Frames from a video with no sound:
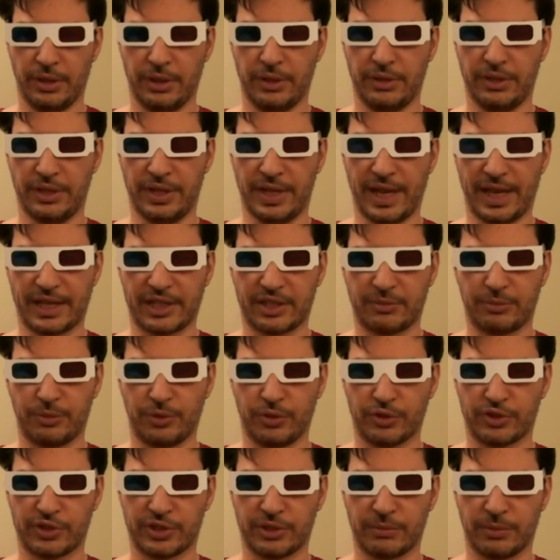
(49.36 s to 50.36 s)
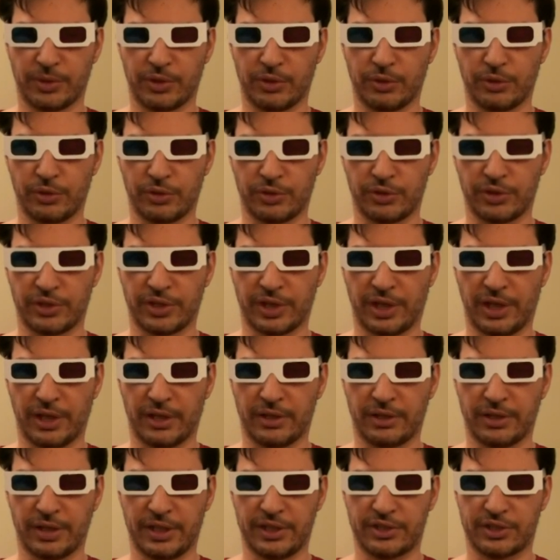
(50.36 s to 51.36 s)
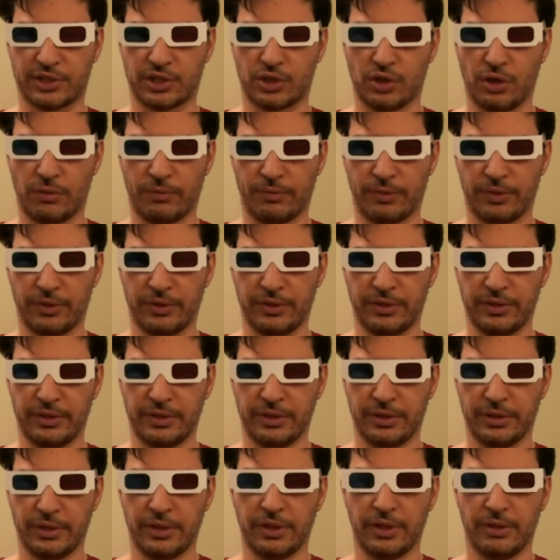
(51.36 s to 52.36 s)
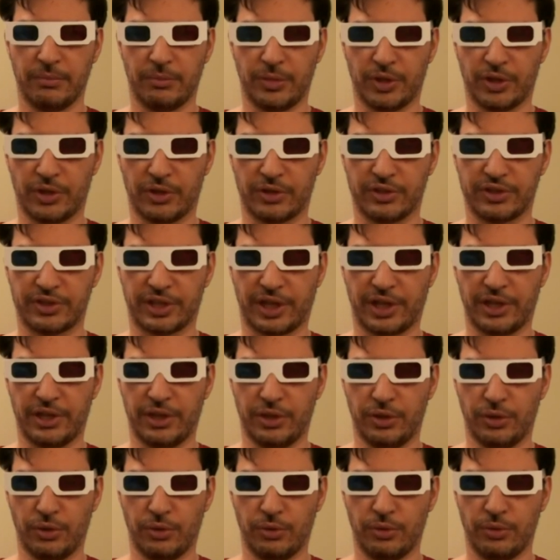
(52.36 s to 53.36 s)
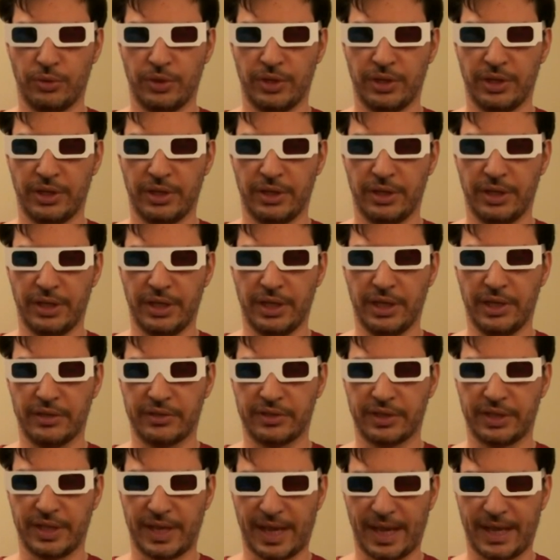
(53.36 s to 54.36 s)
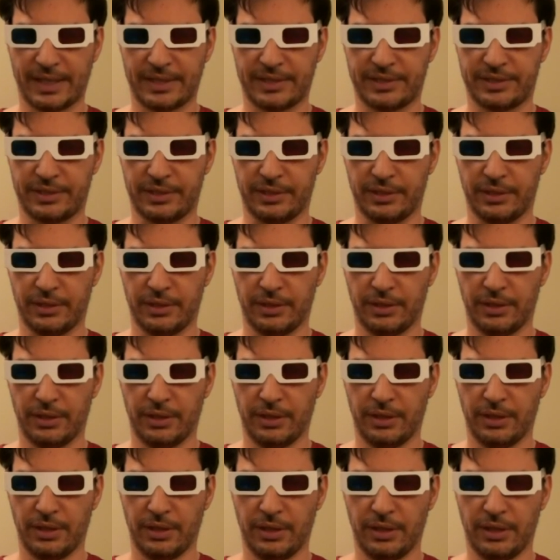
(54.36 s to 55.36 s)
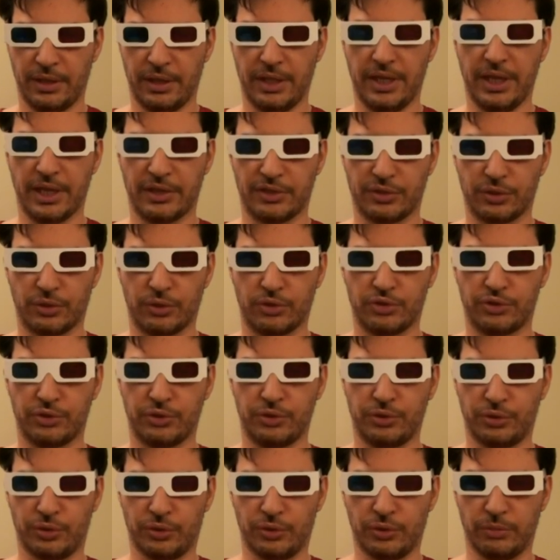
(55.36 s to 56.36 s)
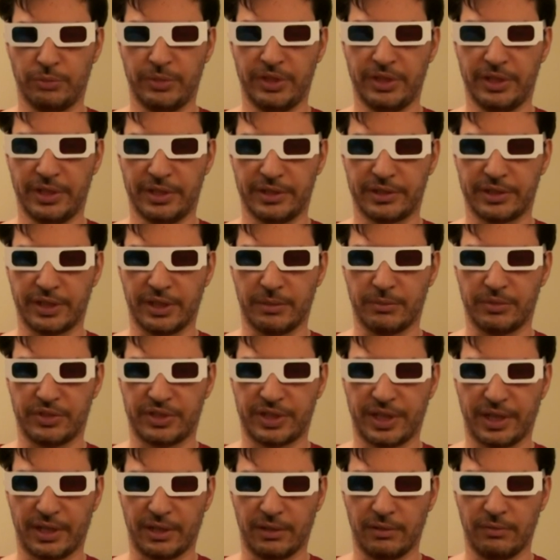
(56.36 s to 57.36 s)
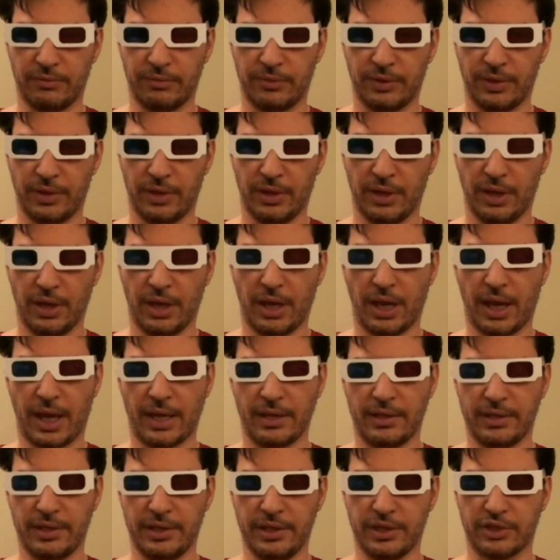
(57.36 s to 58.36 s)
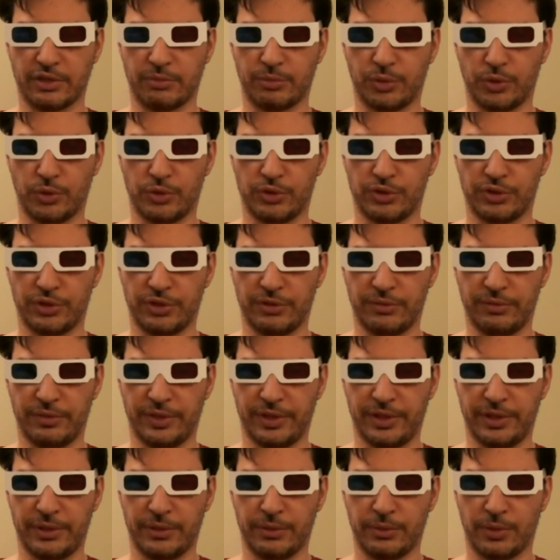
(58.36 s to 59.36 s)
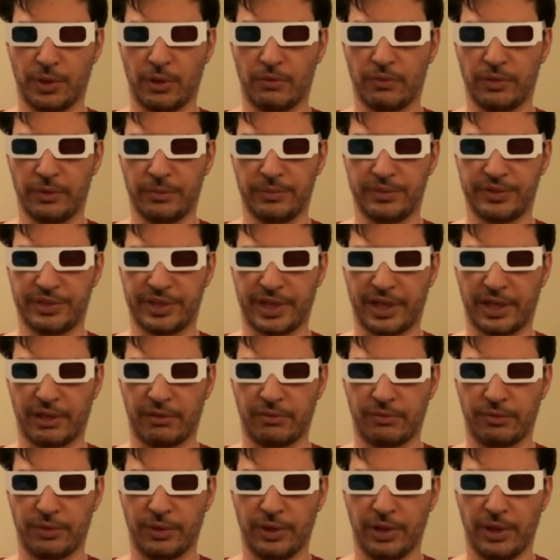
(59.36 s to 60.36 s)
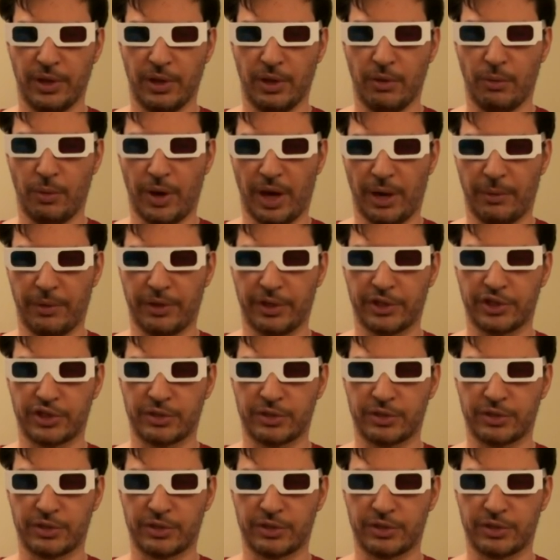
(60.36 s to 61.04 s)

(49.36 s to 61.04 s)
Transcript: The next person I'm going to target is Coughlan because I know he is a Nazi. He has also told me this himself, and he has posted a video of himself wearing a